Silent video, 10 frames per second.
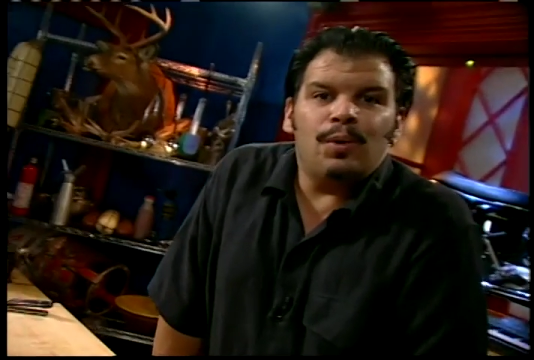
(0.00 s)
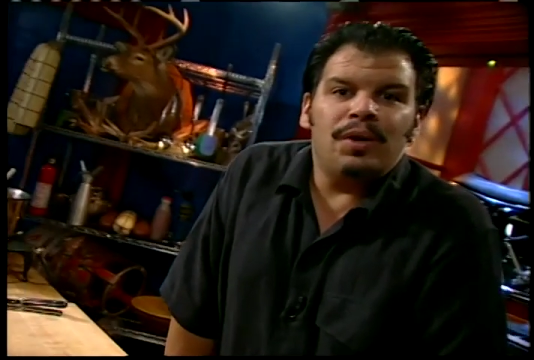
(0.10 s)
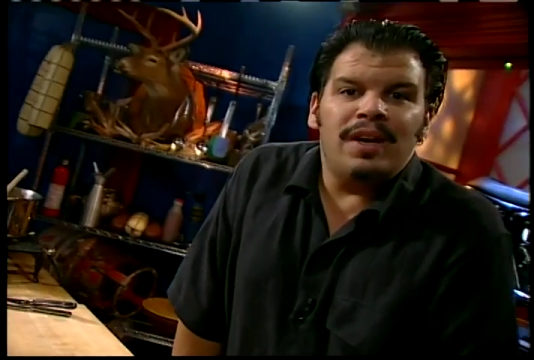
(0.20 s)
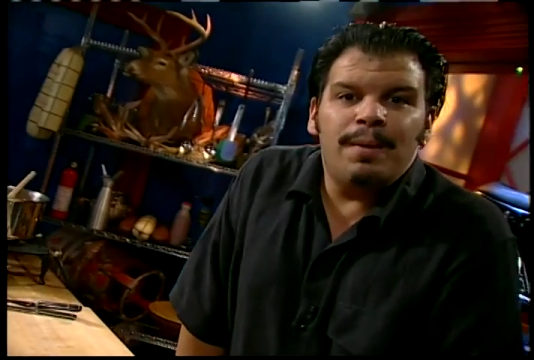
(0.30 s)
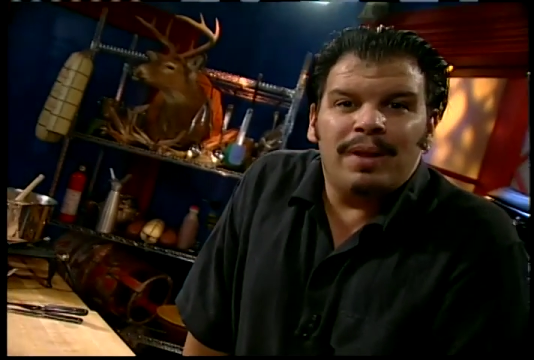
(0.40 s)

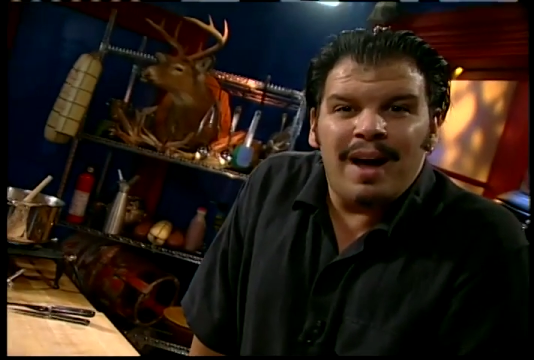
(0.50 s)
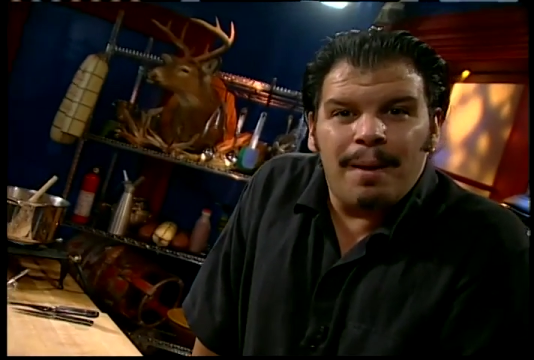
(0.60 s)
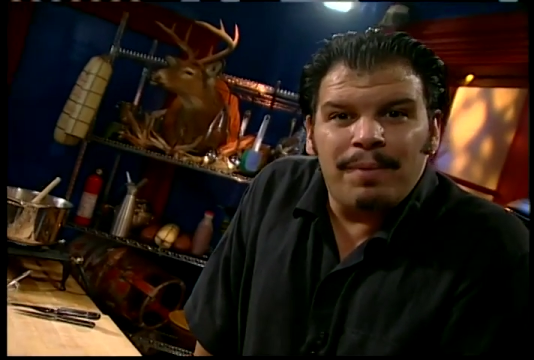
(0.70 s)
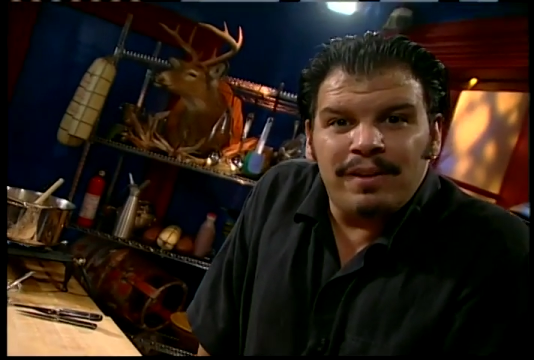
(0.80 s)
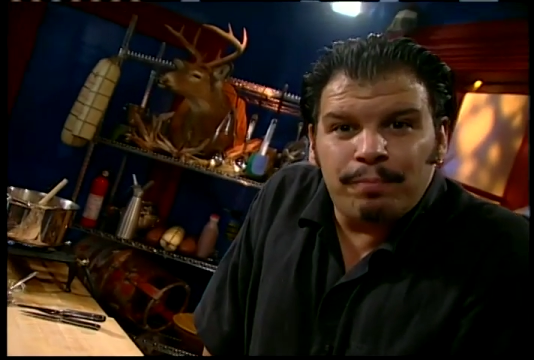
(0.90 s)
enable our
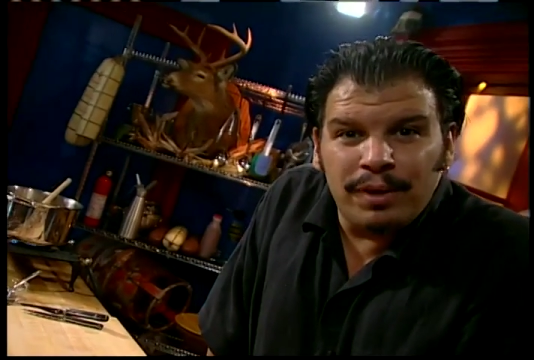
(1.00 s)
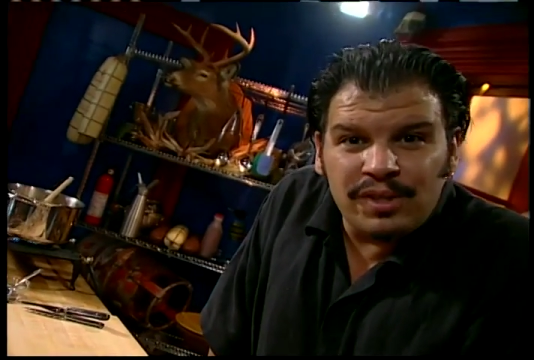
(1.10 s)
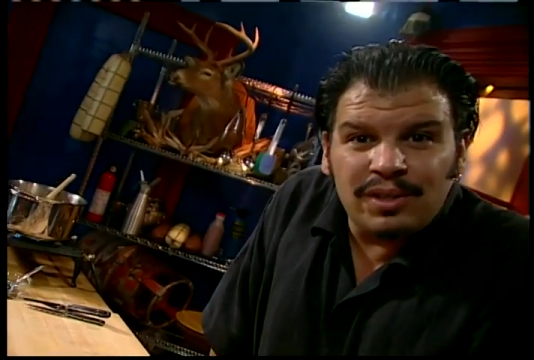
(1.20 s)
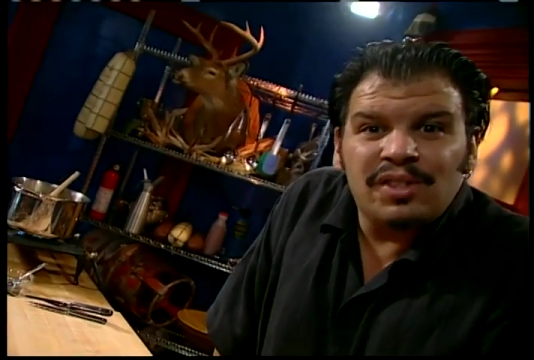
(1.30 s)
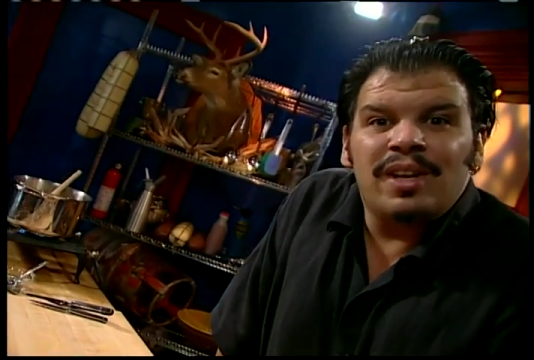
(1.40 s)
beef
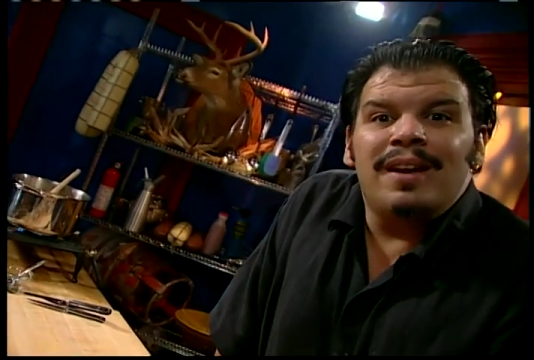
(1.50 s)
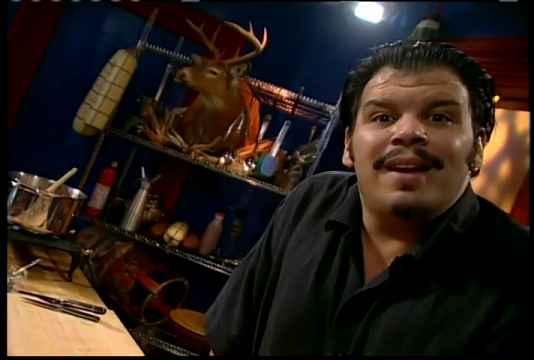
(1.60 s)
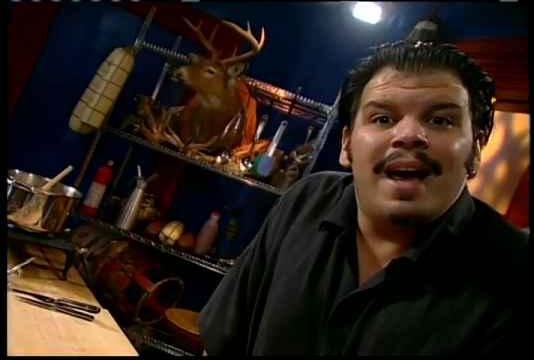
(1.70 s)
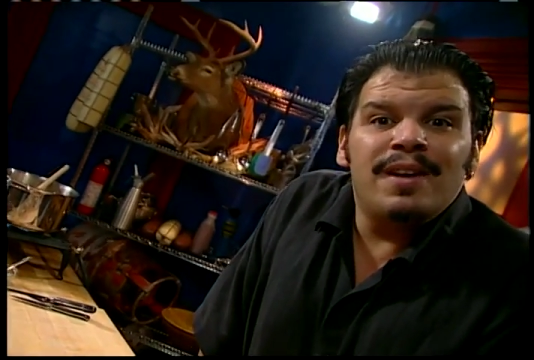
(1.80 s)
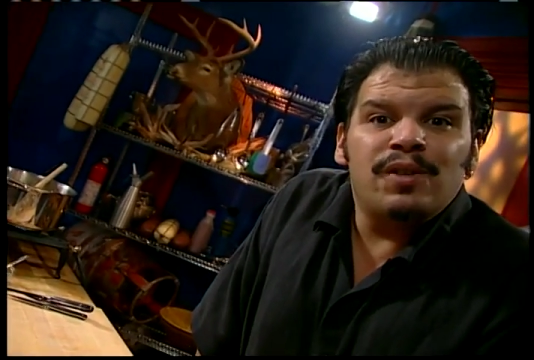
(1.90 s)
brisket to stay
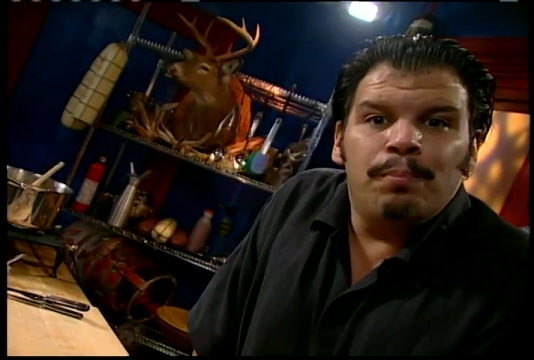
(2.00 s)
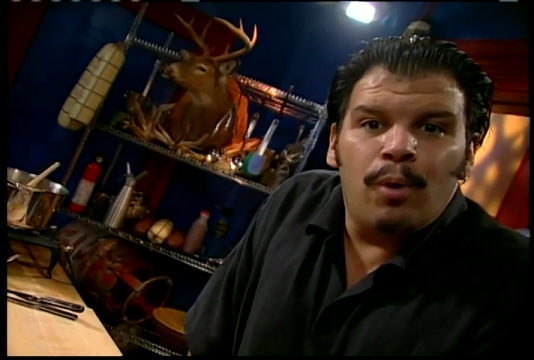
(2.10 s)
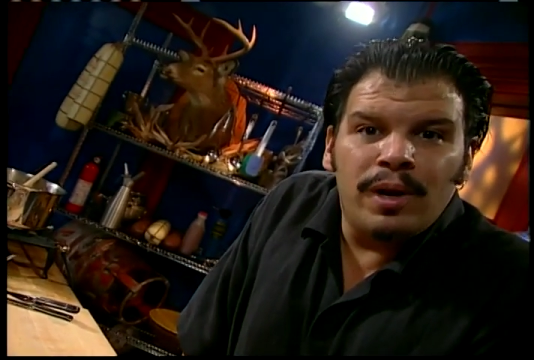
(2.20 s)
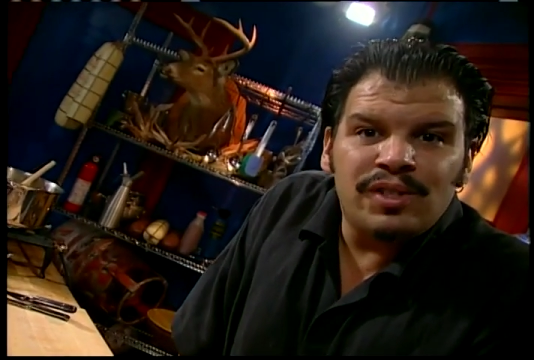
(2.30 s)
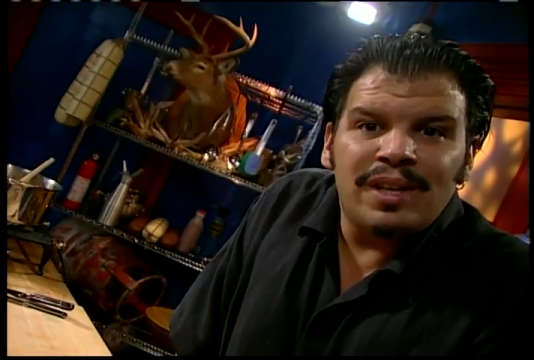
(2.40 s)
nice,
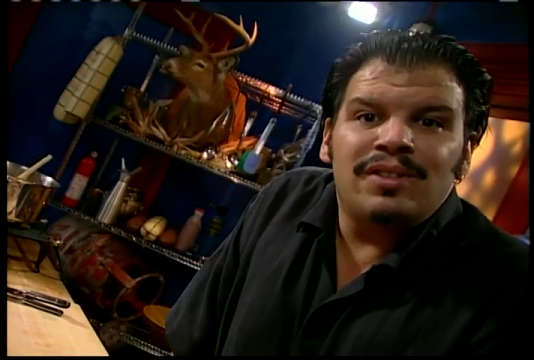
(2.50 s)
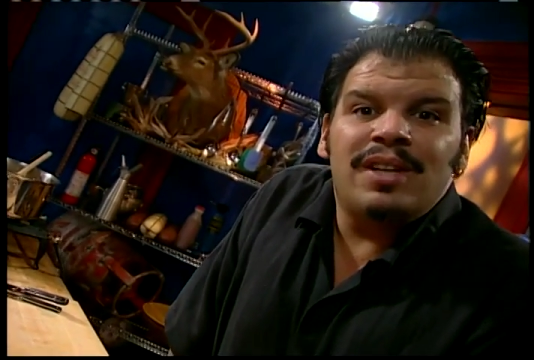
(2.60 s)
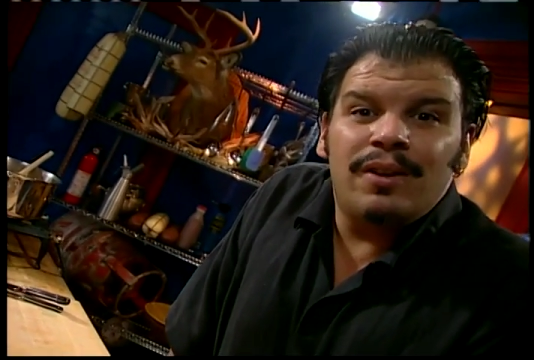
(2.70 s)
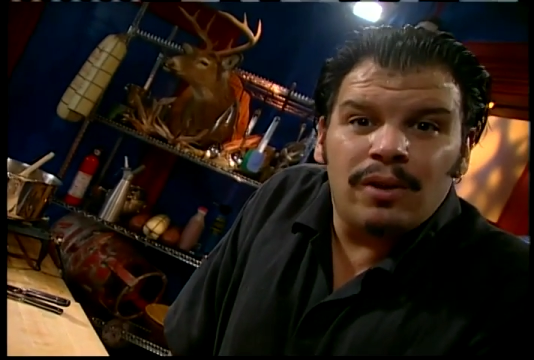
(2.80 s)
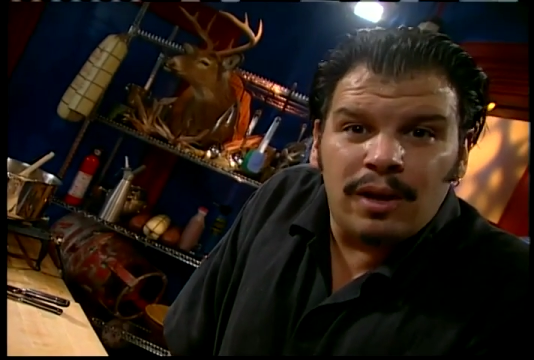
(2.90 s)
moist, and
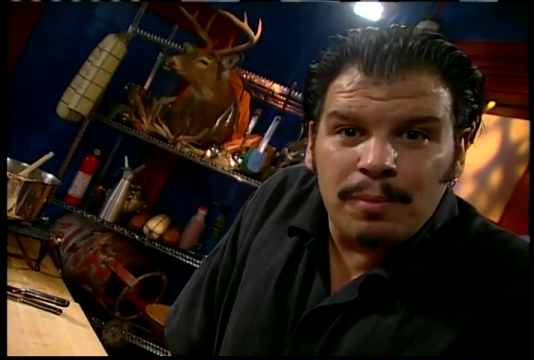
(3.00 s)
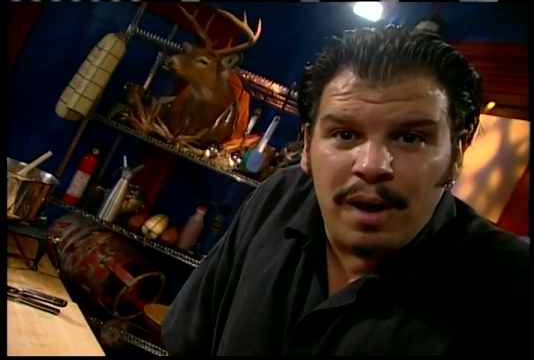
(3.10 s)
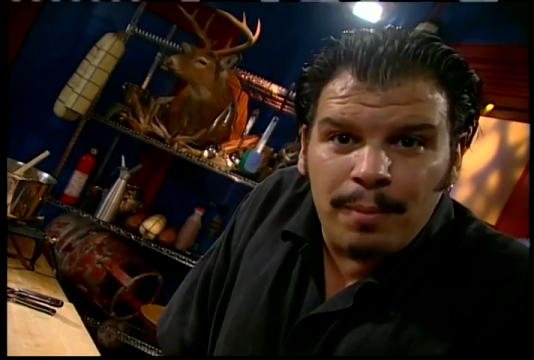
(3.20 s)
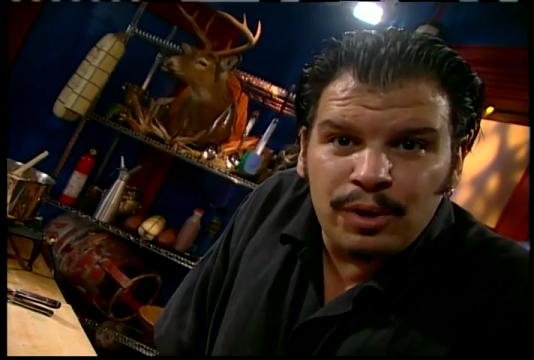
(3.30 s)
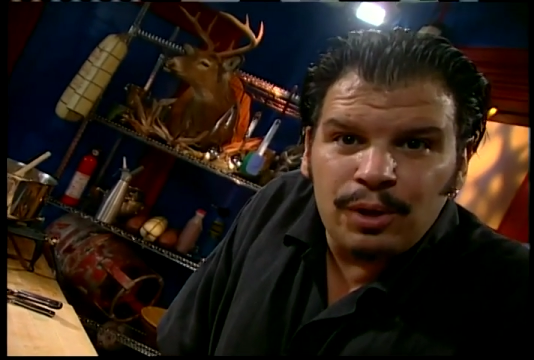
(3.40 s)
tender on the
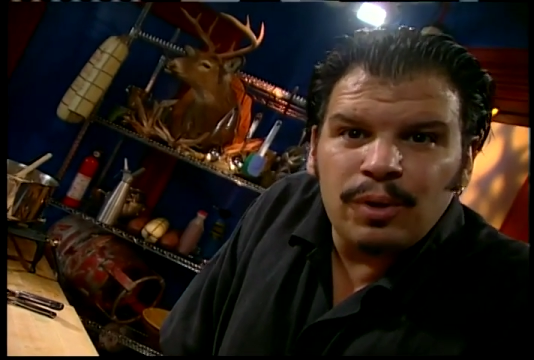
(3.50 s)
barbecue.